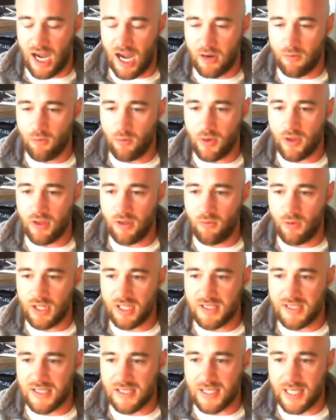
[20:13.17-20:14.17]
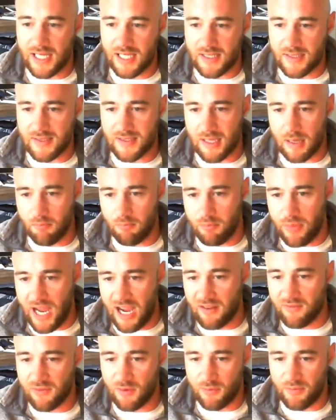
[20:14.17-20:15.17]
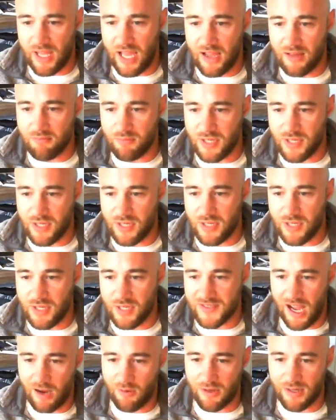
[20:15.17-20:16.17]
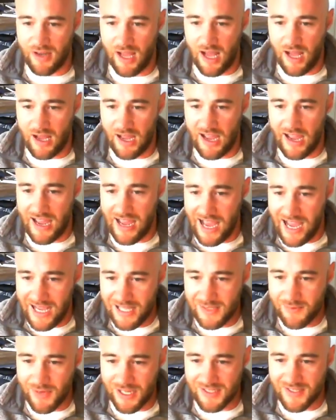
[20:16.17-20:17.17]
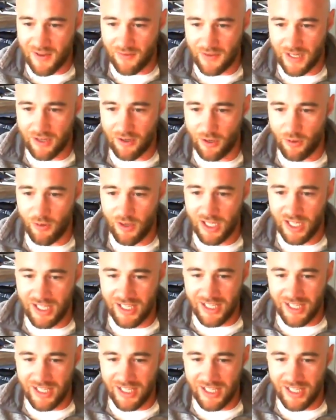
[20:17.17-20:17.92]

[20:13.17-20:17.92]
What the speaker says: I really wanted to take a step back from that, because I asked myself, I go,